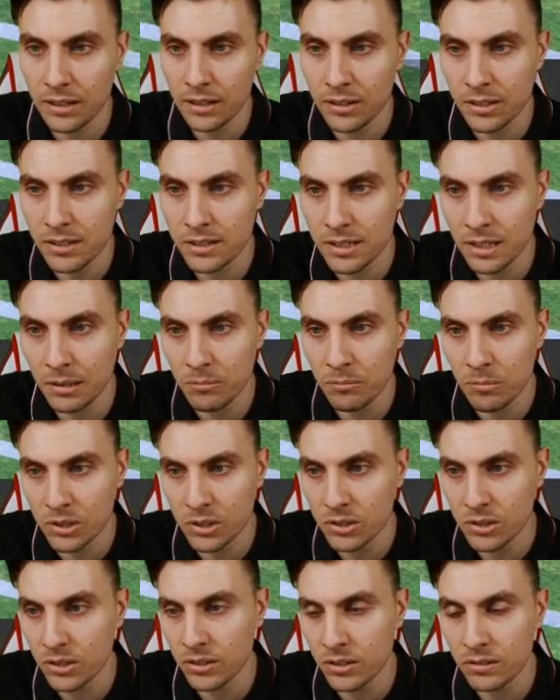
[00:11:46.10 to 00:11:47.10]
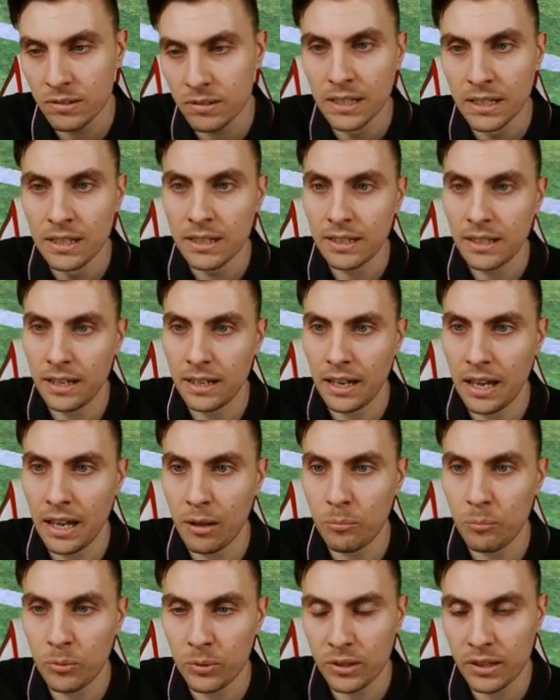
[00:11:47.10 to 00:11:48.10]
on the team which could kind of
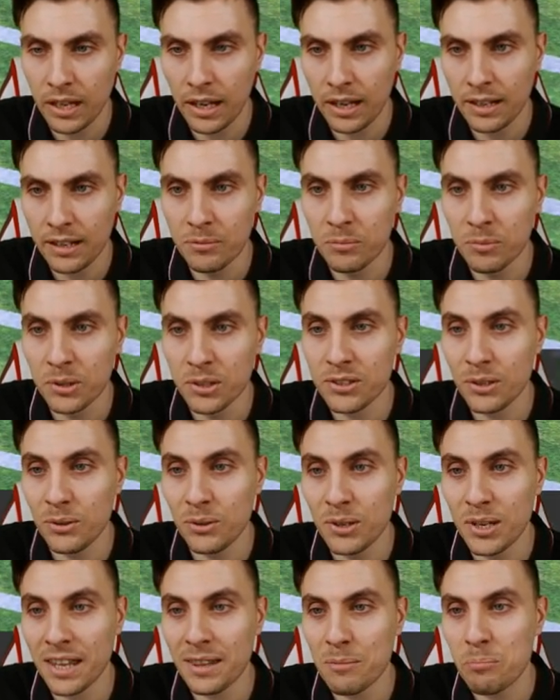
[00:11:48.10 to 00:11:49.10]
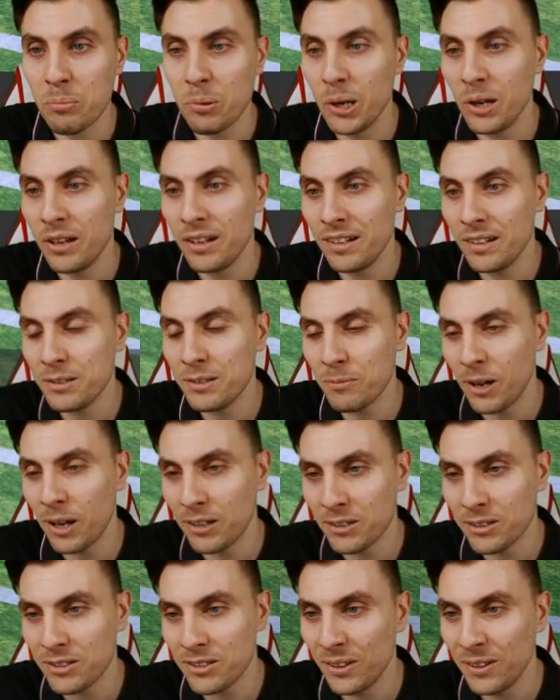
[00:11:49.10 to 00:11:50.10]
help with that and we do get the burn as
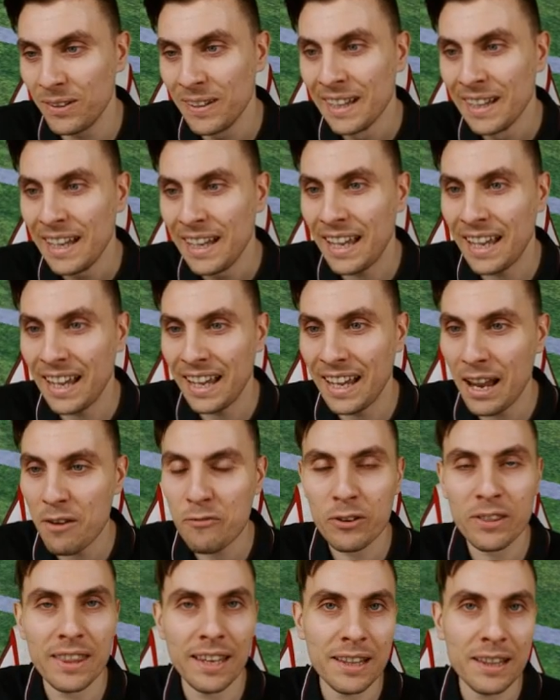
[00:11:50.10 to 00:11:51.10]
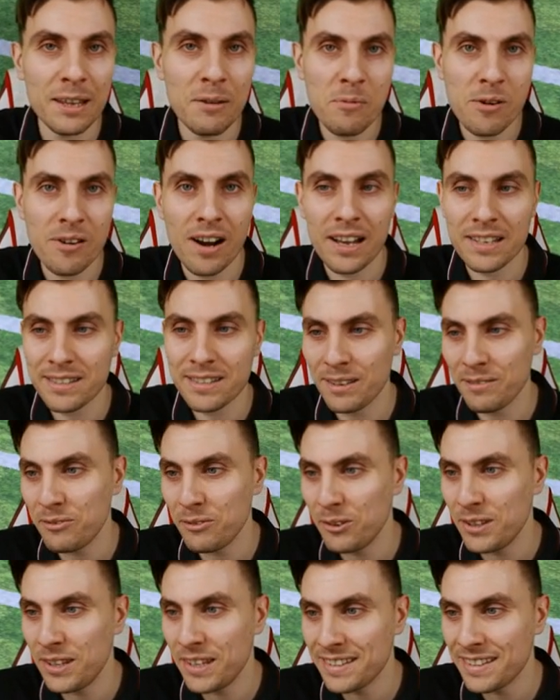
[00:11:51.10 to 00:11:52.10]
well so uh, everything that we're asking
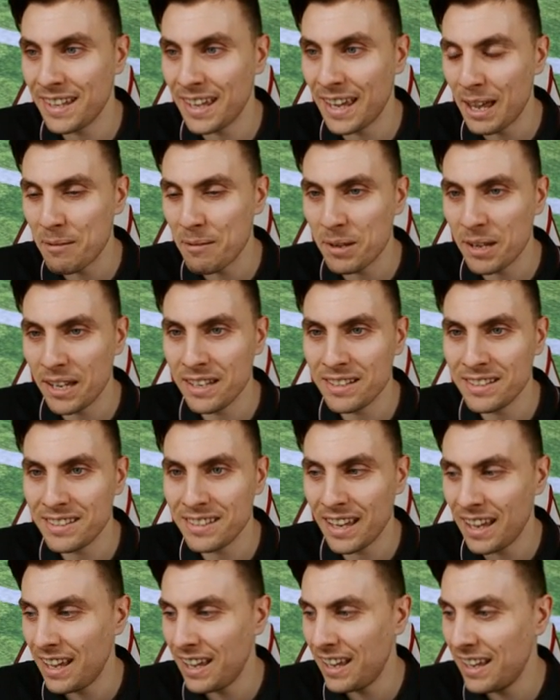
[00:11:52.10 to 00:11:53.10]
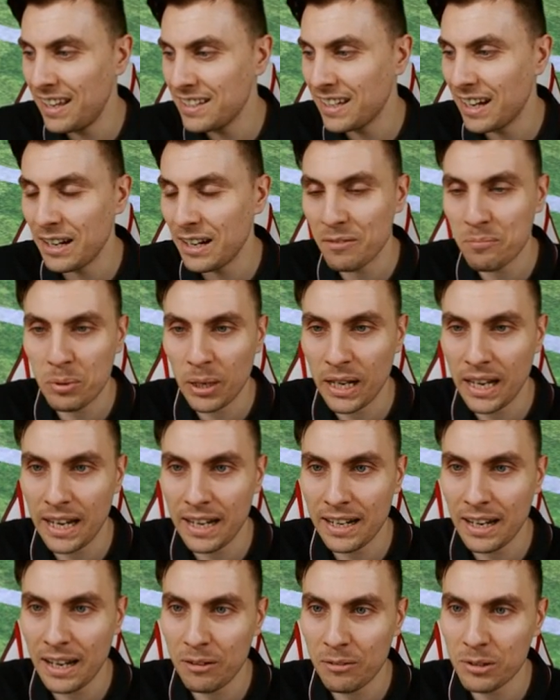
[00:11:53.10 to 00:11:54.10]
for in this game is uh, is kind of
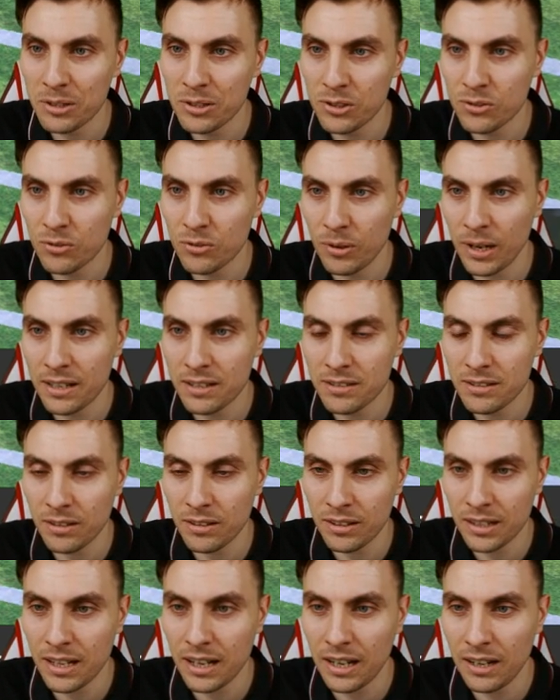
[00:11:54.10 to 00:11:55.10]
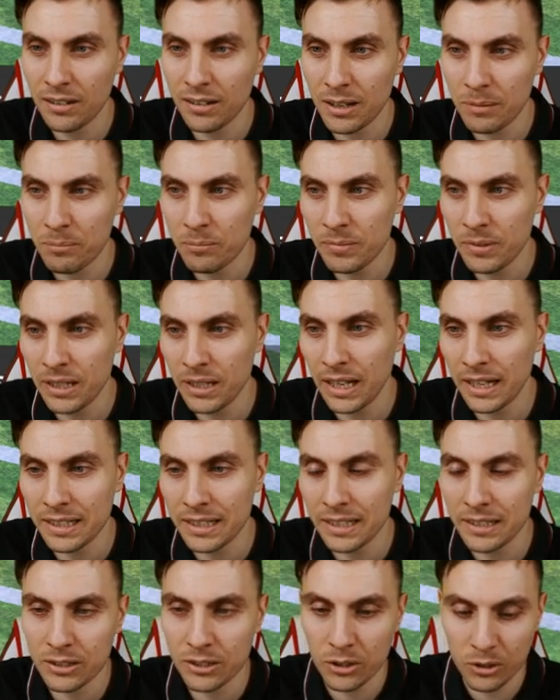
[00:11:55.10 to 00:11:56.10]
playing out which is great so the Kyogre
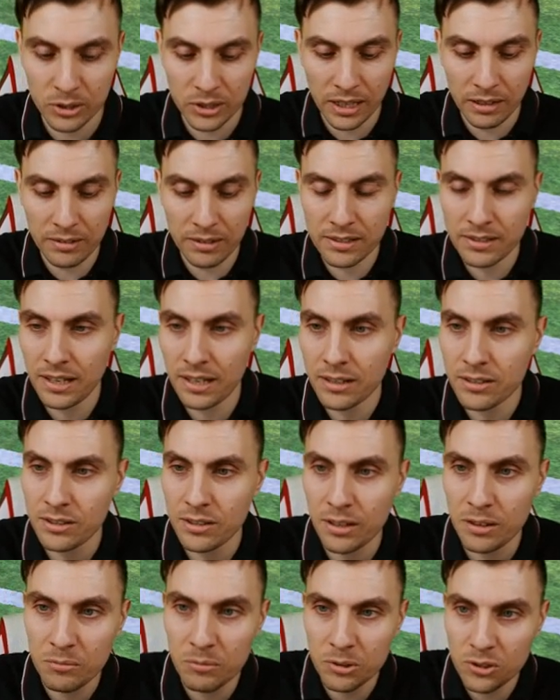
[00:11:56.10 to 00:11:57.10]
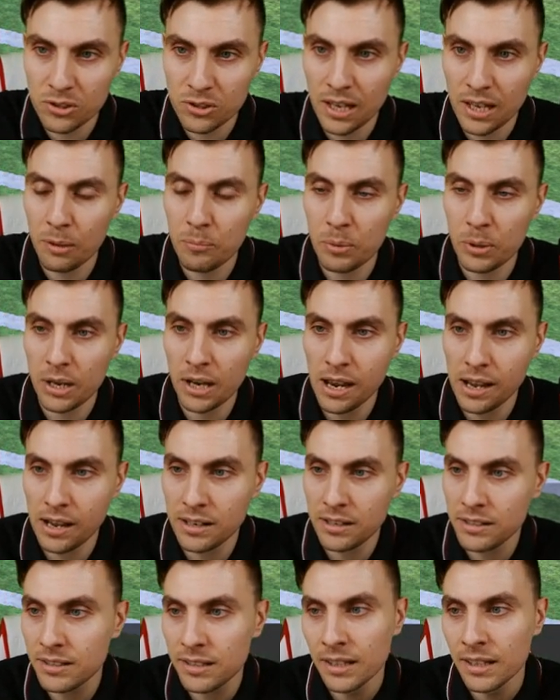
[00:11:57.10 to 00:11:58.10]
likely to go down this next turn will just help in
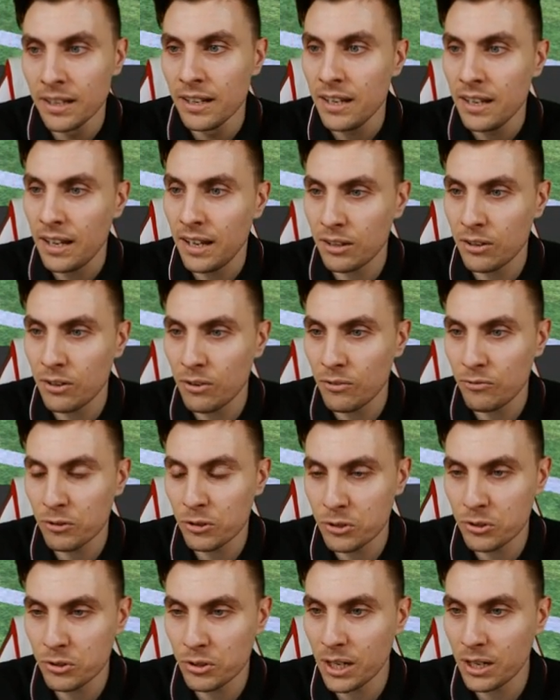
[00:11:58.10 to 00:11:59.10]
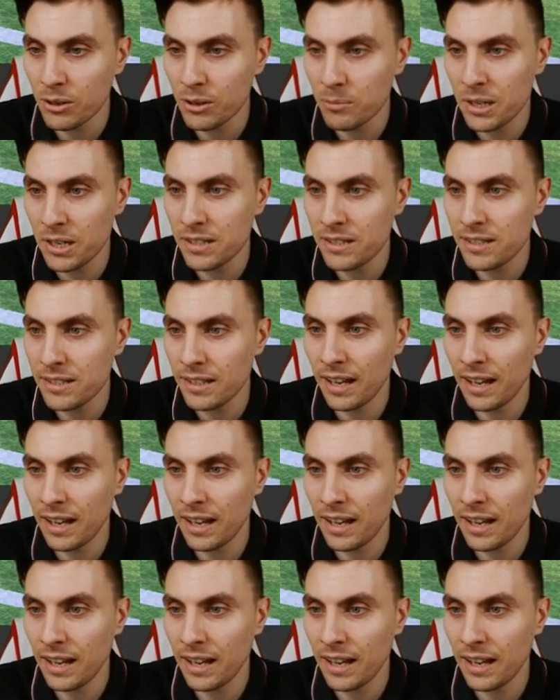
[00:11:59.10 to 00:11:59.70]
hand and go for a Draco Meteor,